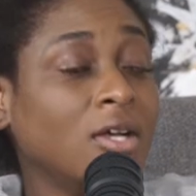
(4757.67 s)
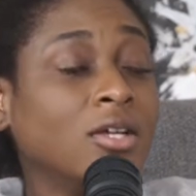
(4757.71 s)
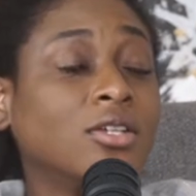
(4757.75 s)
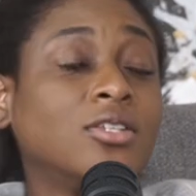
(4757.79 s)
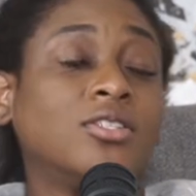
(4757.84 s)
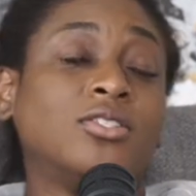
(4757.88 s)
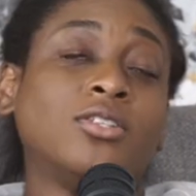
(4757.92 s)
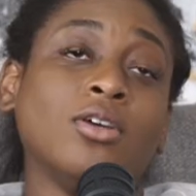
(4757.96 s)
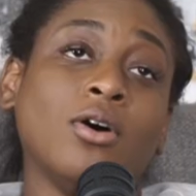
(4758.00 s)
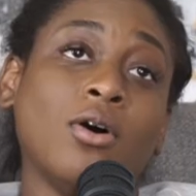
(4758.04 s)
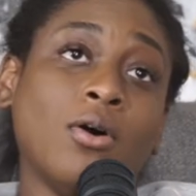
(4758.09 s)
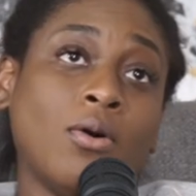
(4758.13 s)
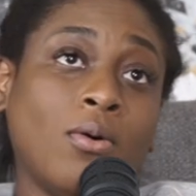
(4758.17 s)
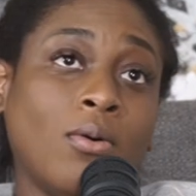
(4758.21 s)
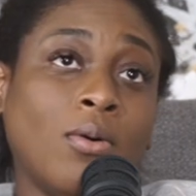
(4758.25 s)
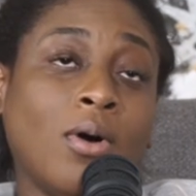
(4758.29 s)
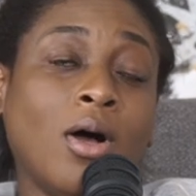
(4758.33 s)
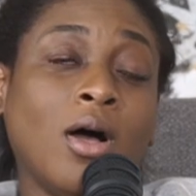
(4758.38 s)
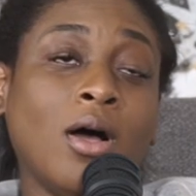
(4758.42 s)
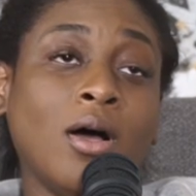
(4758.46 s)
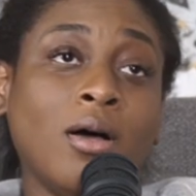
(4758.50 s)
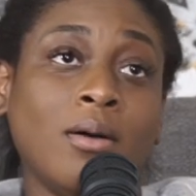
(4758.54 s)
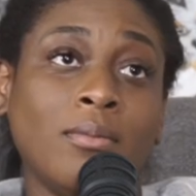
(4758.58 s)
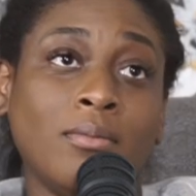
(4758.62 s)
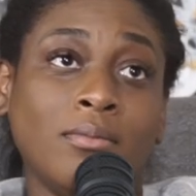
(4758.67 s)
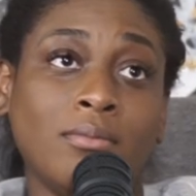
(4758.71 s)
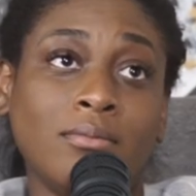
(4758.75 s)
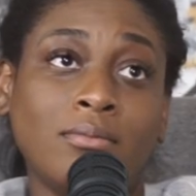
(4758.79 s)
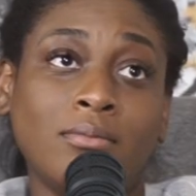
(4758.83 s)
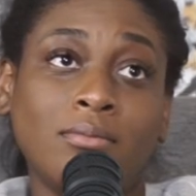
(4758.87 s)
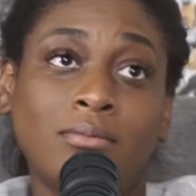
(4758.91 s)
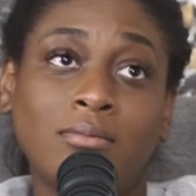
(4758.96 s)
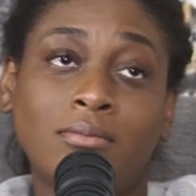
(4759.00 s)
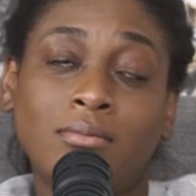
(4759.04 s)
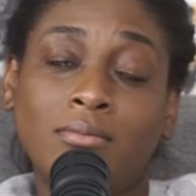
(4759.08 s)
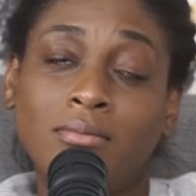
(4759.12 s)
So
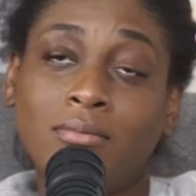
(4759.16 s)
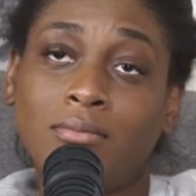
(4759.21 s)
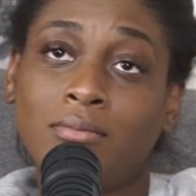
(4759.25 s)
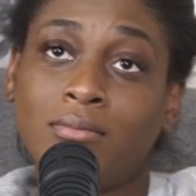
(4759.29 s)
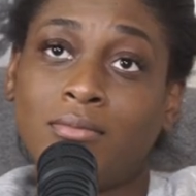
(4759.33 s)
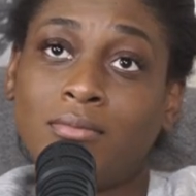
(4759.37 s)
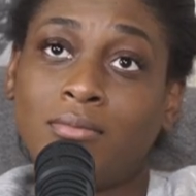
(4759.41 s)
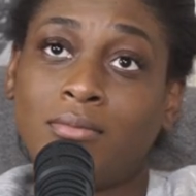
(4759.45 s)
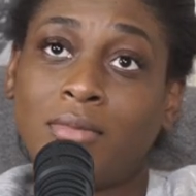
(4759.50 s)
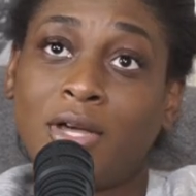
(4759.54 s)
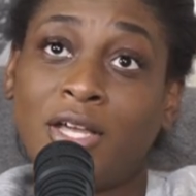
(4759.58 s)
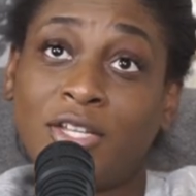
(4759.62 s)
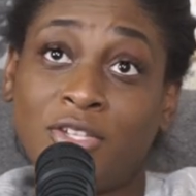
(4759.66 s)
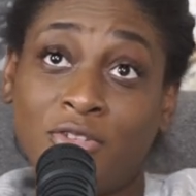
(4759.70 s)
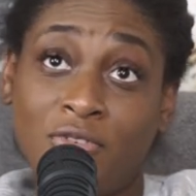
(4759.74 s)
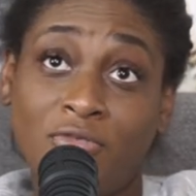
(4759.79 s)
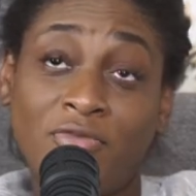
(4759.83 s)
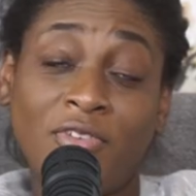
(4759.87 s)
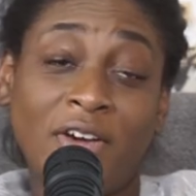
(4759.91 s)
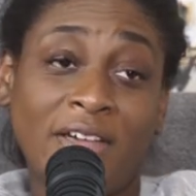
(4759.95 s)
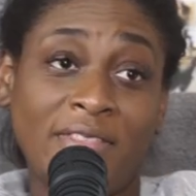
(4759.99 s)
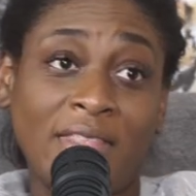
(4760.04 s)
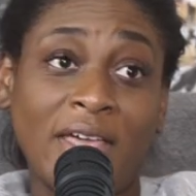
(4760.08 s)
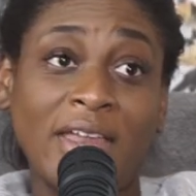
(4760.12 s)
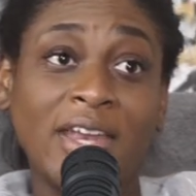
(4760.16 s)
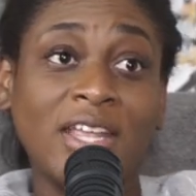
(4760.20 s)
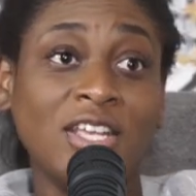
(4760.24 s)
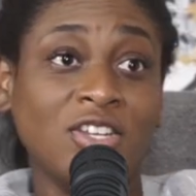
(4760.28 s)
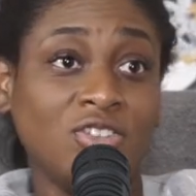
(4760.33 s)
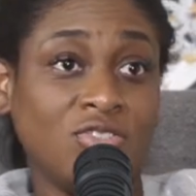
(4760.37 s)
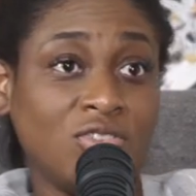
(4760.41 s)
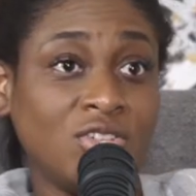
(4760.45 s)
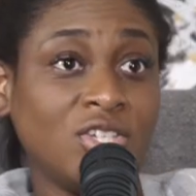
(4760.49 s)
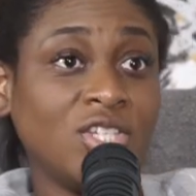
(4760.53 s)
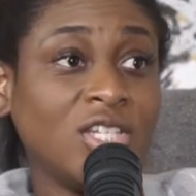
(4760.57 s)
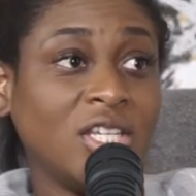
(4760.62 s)
um, I do find that
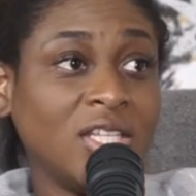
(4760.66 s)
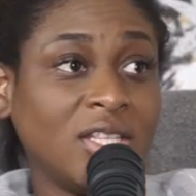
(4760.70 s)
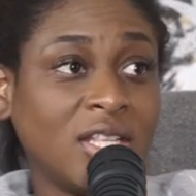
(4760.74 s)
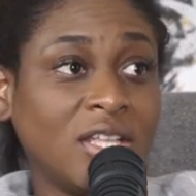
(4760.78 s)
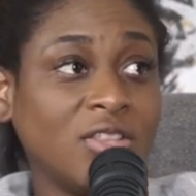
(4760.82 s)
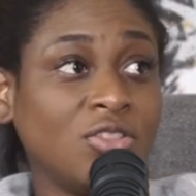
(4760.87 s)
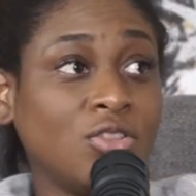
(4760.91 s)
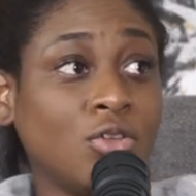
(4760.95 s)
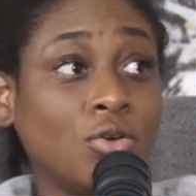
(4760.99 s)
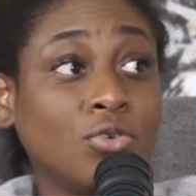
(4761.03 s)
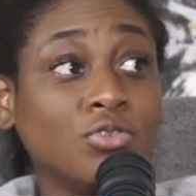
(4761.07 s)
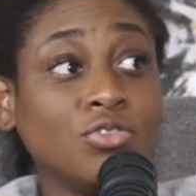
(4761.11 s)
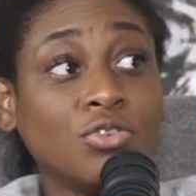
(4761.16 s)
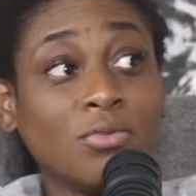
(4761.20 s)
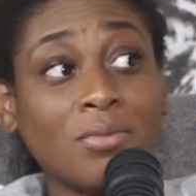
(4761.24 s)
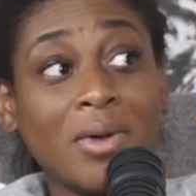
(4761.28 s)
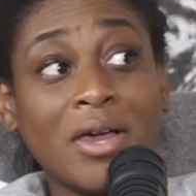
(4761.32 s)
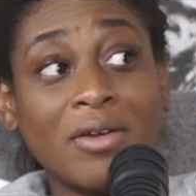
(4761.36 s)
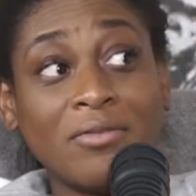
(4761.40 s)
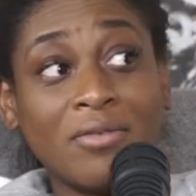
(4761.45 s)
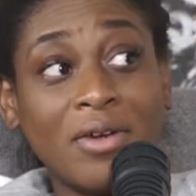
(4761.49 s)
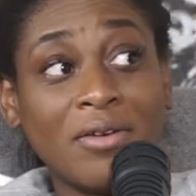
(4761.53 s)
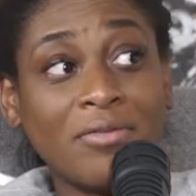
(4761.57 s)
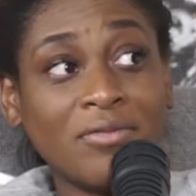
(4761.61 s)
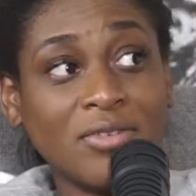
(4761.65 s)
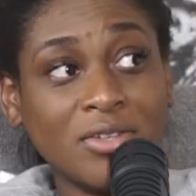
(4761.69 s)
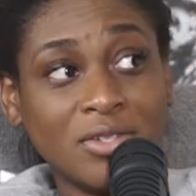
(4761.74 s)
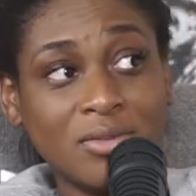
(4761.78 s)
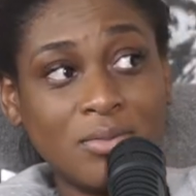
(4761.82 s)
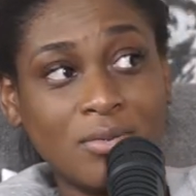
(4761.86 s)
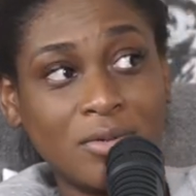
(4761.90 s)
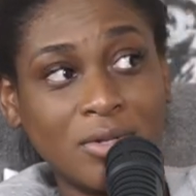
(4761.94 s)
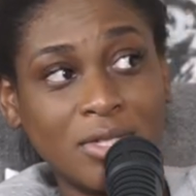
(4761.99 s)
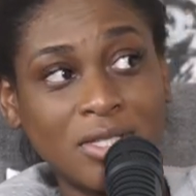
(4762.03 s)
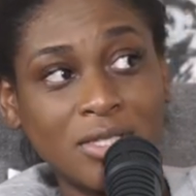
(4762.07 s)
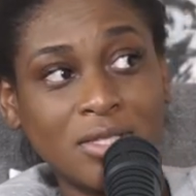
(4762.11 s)
interesting that those are my reference
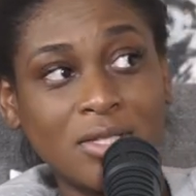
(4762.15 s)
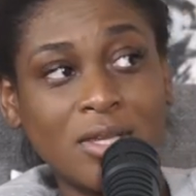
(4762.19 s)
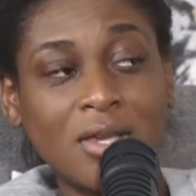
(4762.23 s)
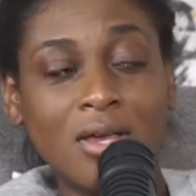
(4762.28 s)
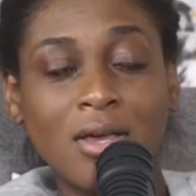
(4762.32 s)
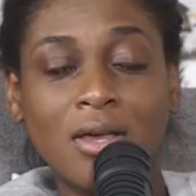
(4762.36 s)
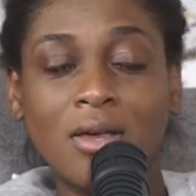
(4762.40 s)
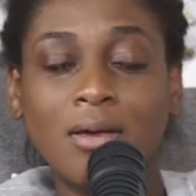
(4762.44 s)
points.